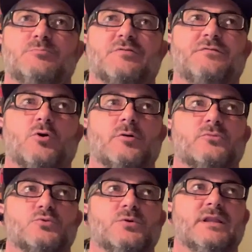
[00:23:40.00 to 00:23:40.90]

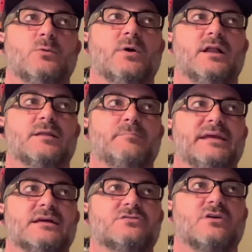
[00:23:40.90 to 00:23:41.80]
performed really well at
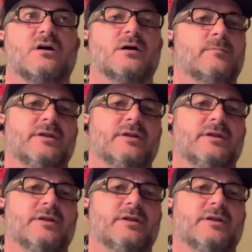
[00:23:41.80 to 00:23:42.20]
BSR,